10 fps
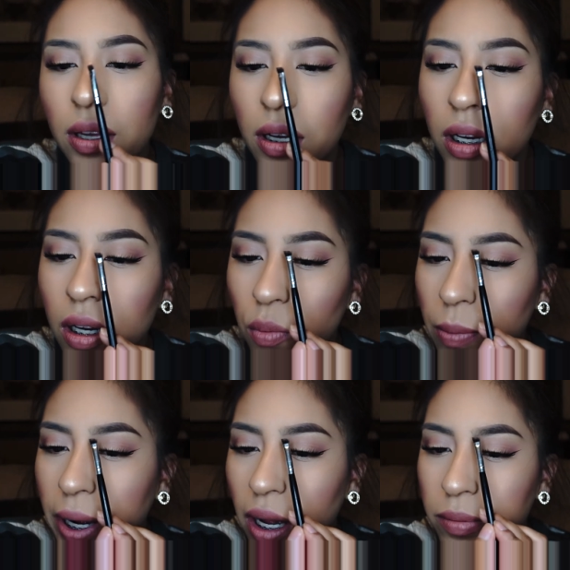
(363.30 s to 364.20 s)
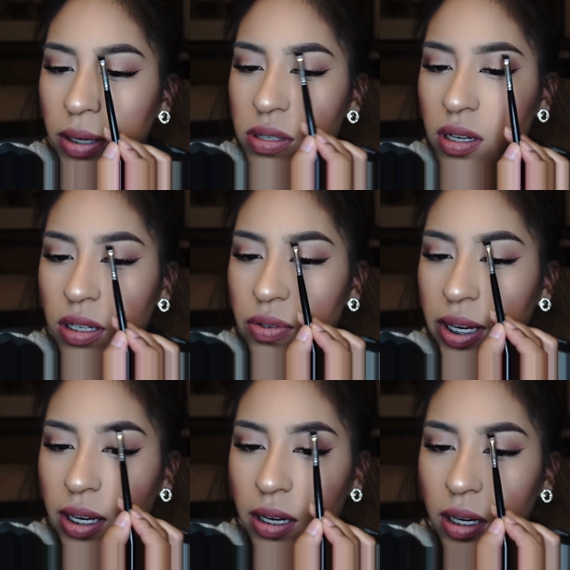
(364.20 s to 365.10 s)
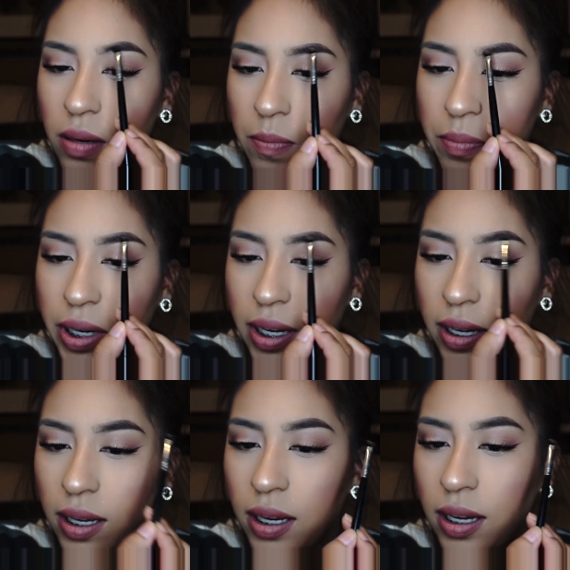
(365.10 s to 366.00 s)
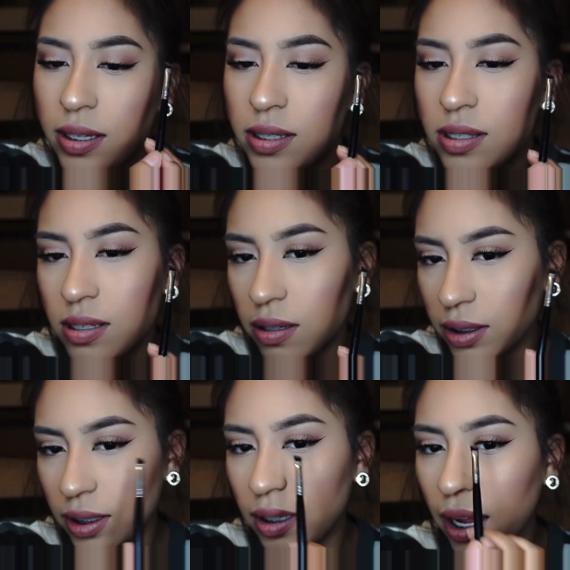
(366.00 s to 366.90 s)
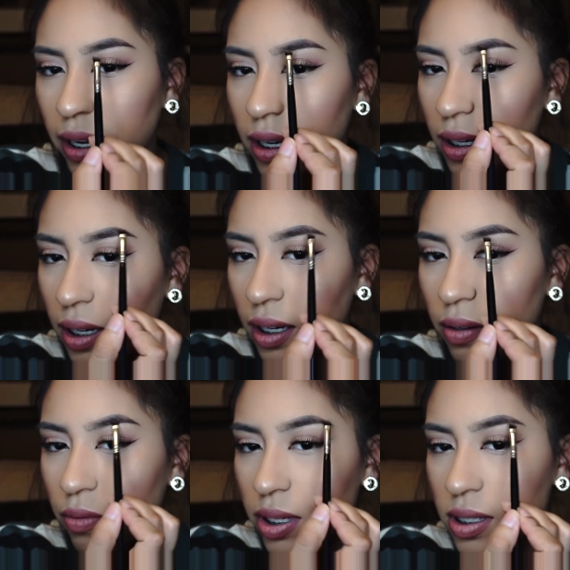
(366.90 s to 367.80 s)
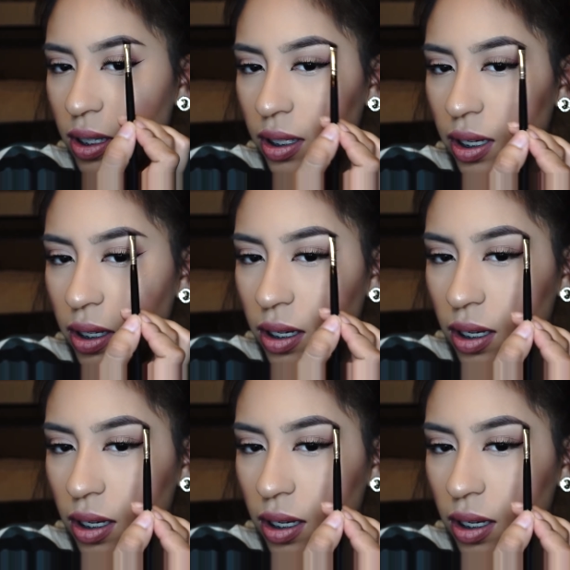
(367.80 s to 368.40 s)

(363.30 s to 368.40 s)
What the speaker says: where my eyebrow starts right here, but I started liking it recently.